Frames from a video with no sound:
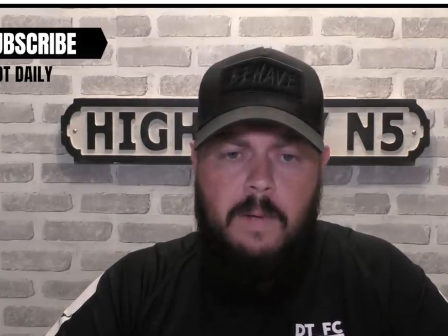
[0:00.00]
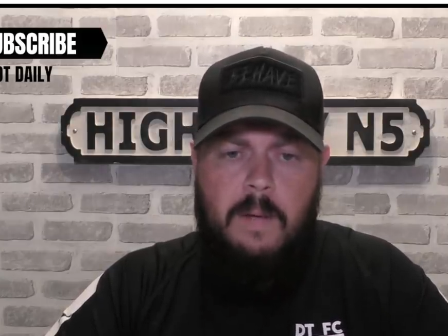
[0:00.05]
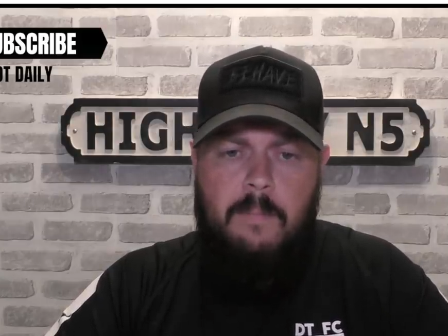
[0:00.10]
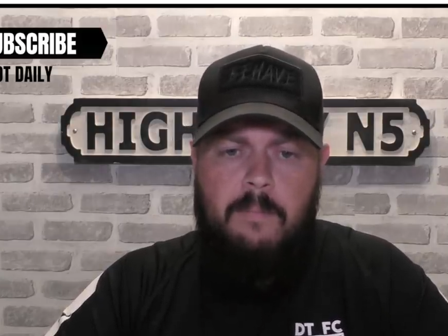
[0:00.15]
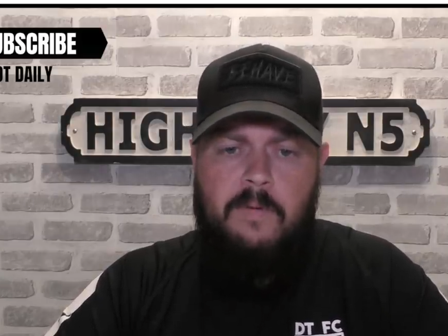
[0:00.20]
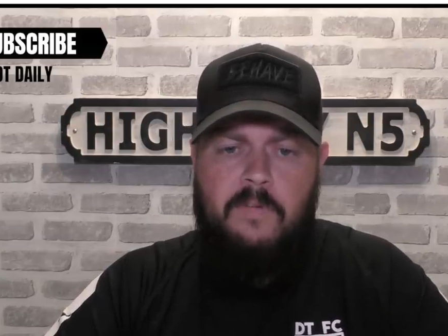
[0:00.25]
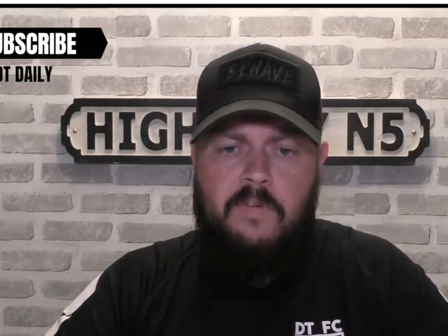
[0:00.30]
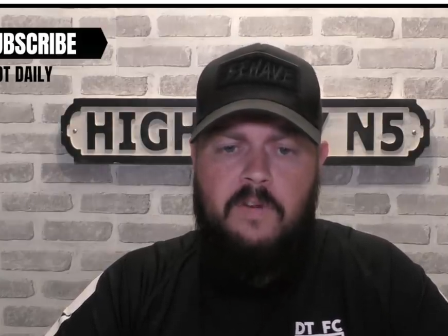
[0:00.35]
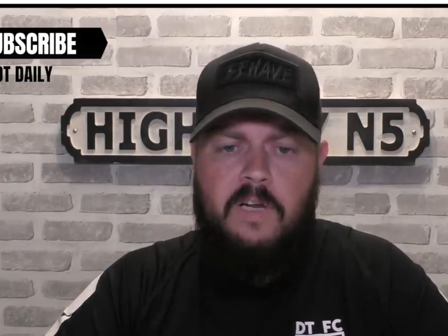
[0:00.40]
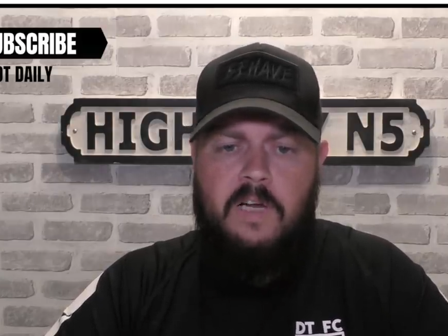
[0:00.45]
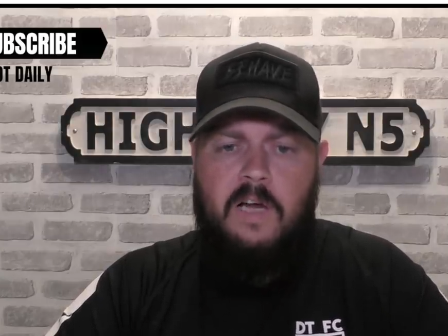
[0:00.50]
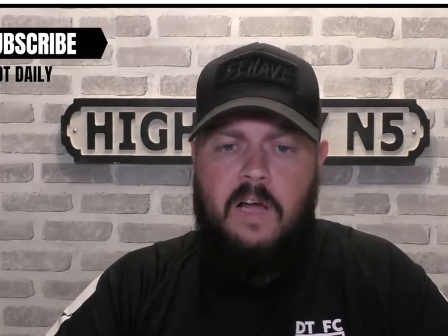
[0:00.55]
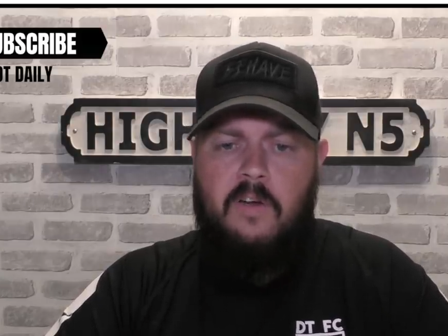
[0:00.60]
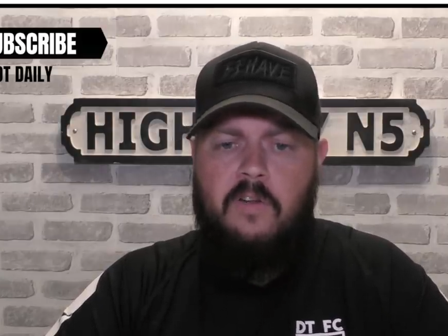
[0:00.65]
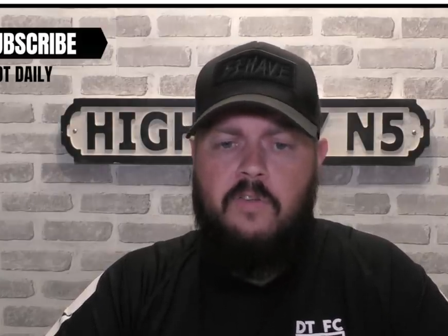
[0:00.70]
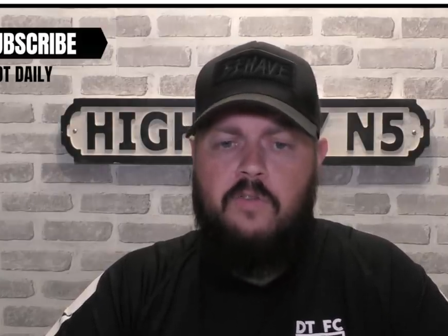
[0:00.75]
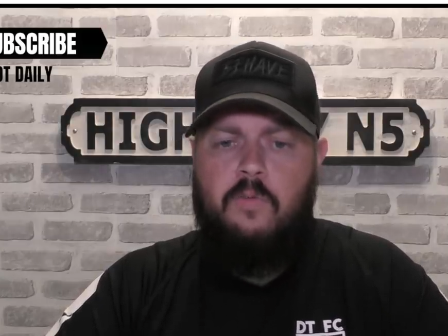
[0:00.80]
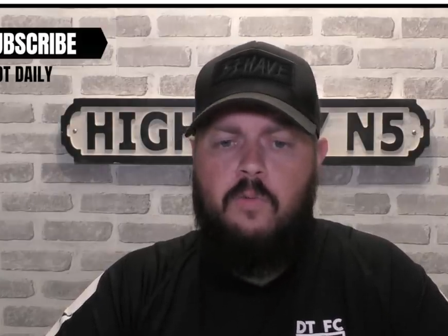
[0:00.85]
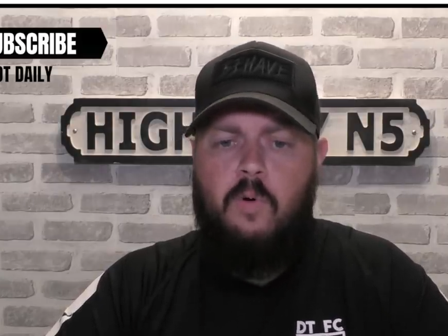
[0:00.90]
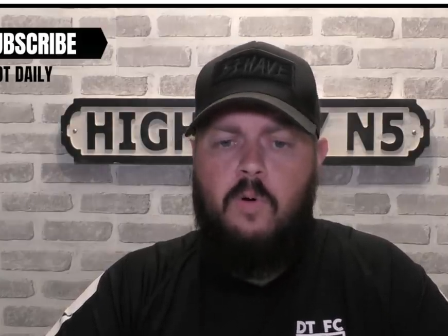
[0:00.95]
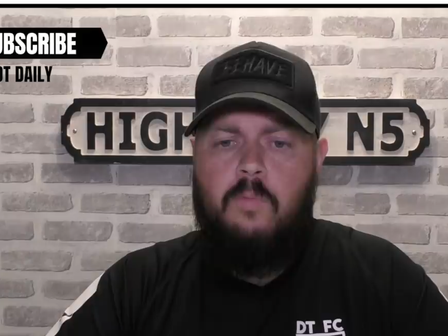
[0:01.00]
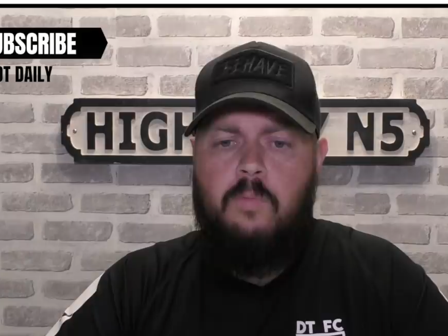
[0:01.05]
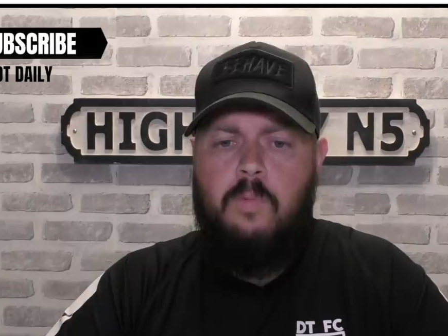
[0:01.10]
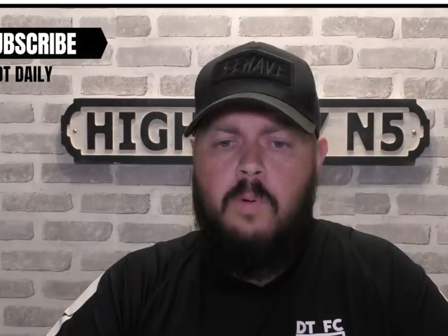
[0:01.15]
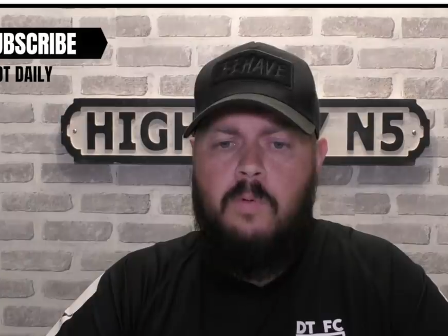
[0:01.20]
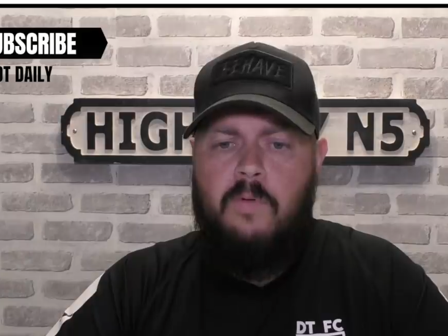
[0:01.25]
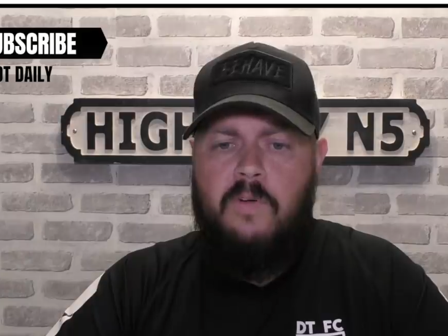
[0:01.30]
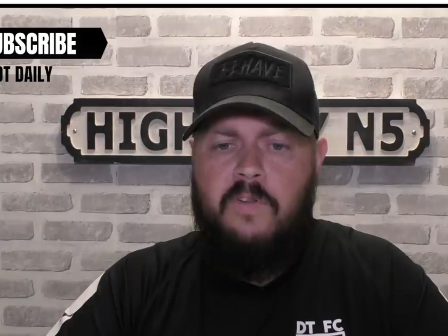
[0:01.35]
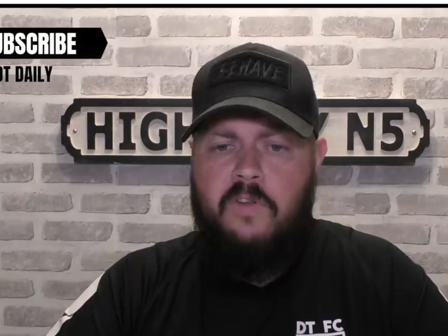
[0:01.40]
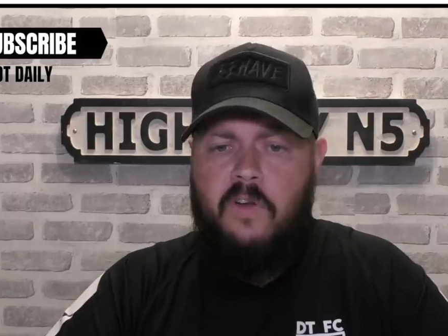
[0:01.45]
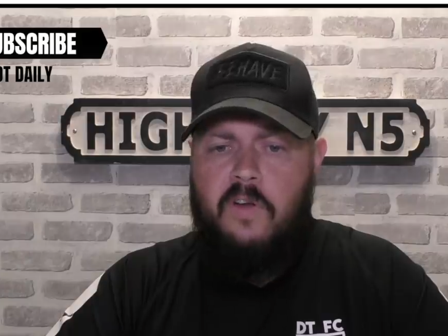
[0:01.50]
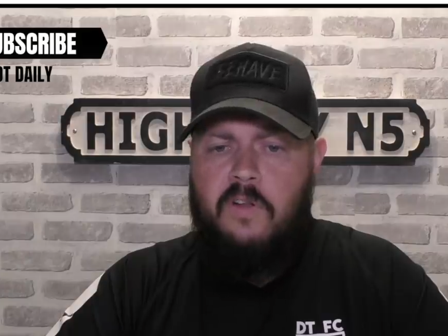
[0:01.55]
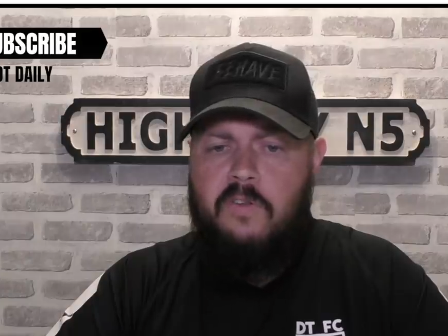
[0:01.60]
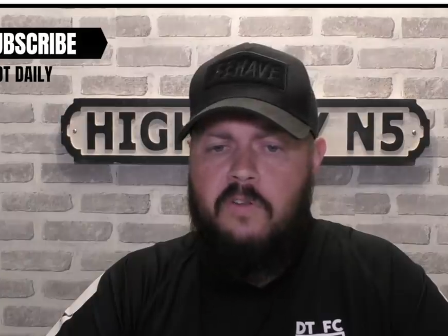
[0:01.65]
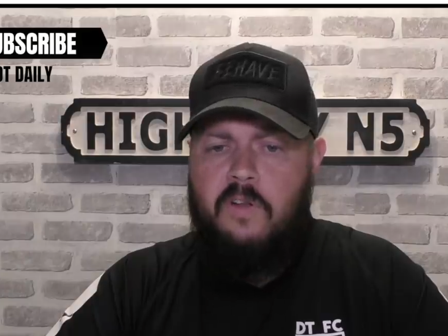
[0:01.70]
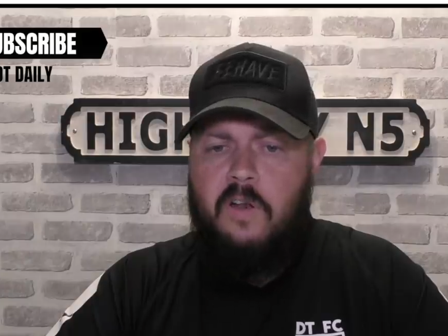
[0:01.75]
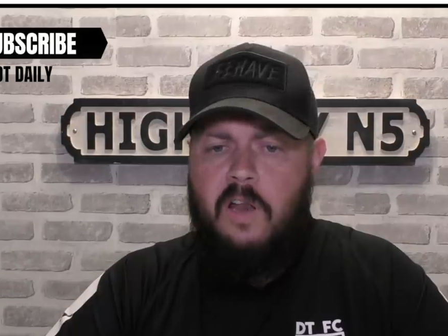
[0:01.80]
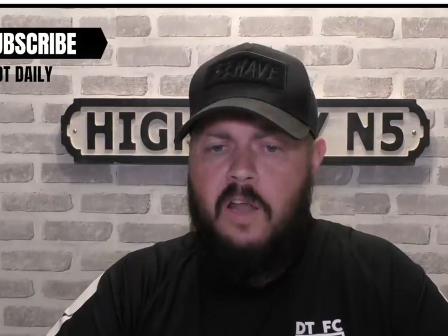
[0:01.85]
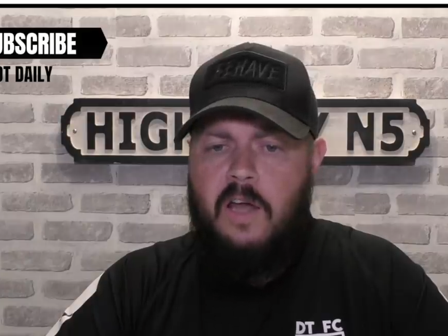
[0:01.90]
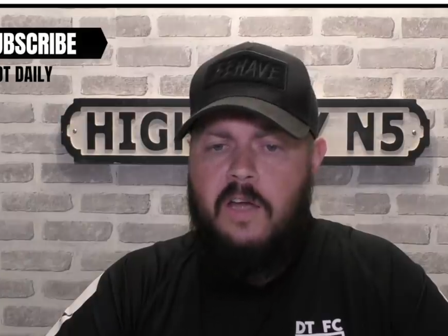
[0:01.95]
Members of the Gunner squad will return
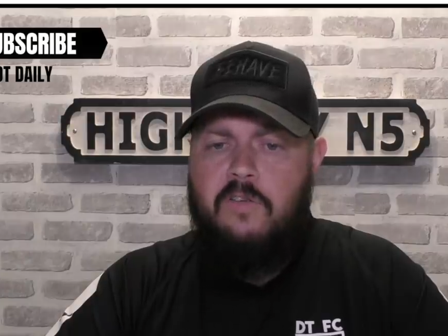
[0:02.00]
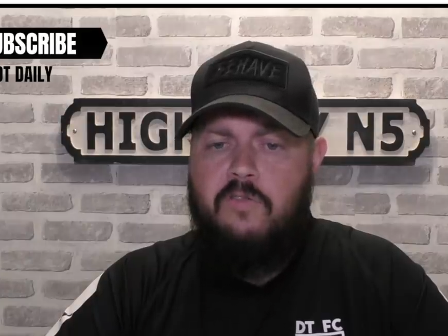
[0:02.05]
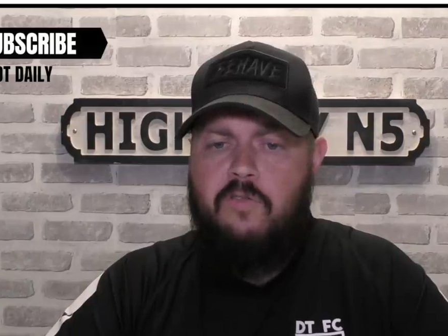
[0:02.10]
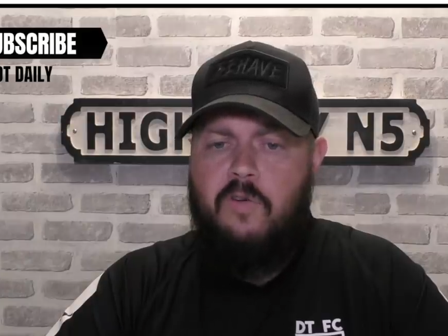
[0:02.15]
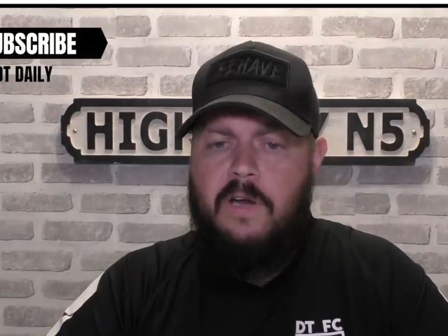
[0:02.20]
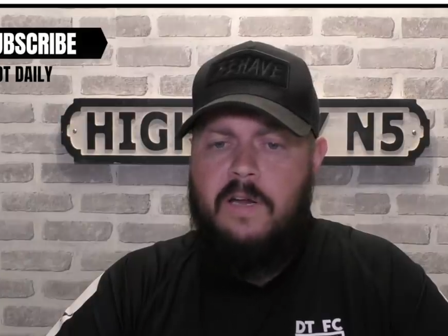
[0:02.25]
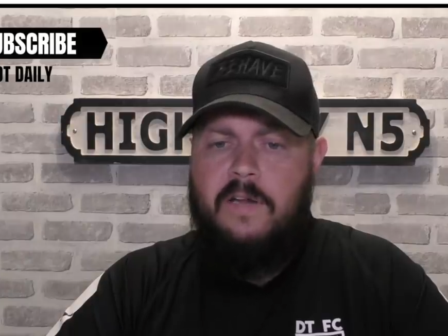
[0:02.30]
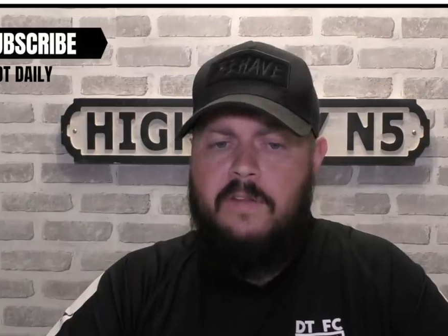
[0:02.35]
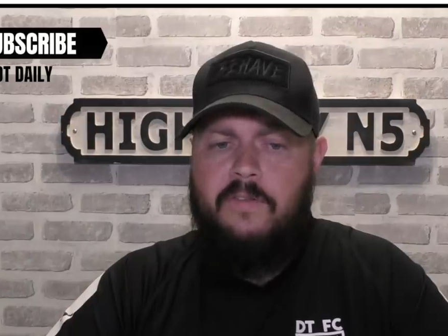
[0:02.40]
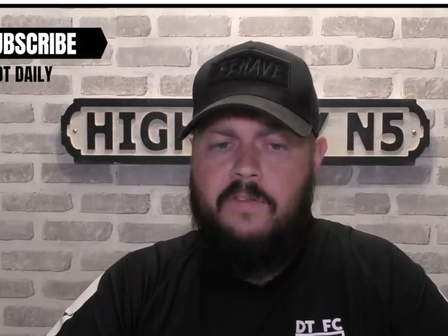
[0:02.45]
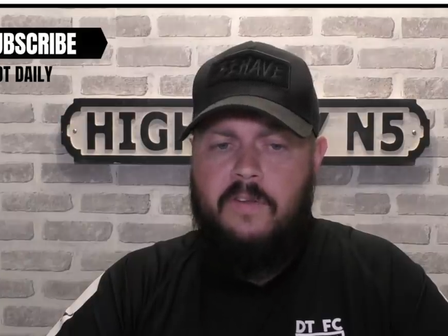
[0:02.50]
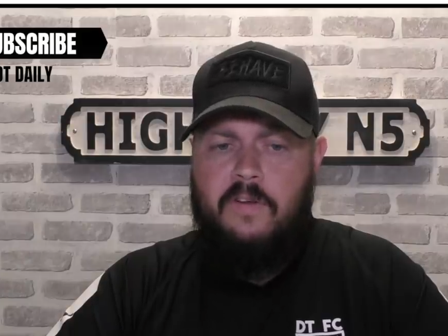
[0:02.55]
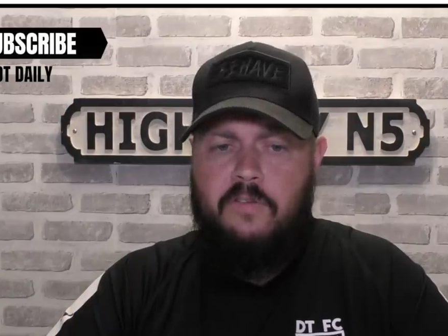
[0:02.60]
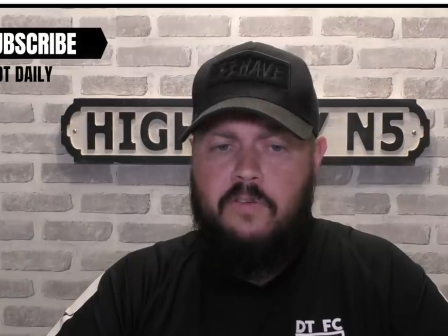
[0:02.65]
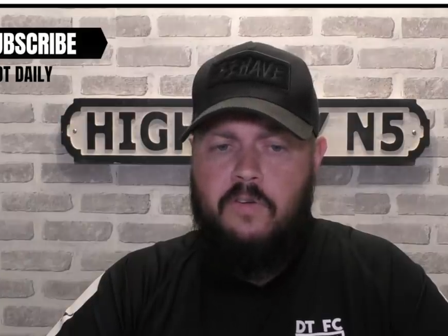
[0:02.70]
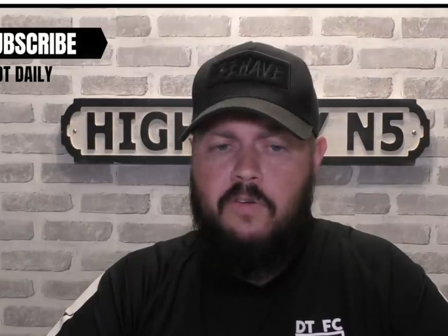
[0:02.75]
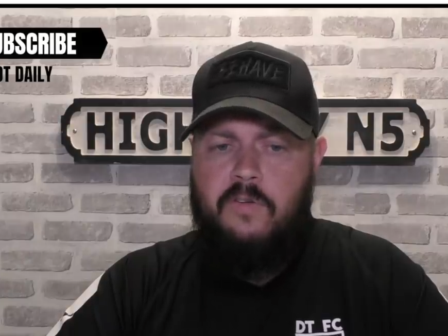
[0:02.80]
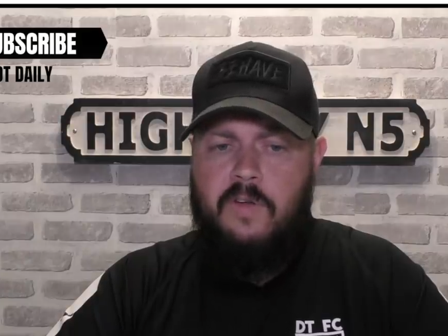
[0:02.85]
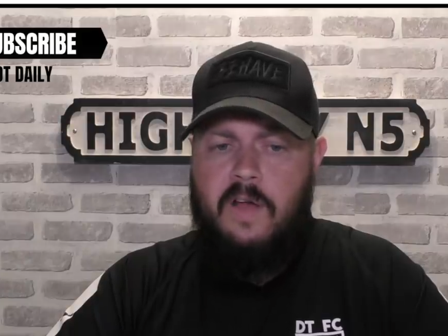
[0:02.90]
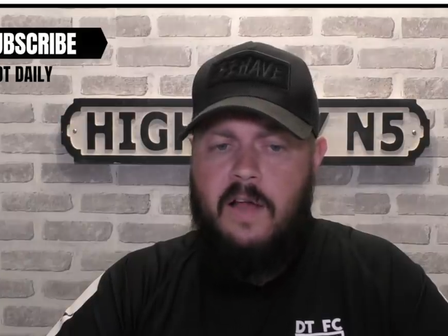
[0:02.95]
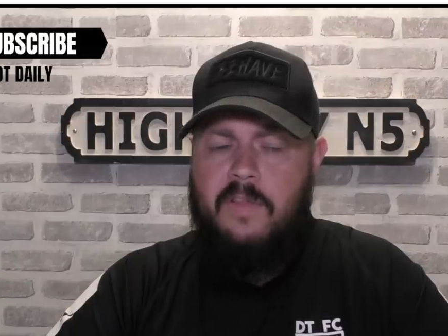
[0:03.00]
to light training sessions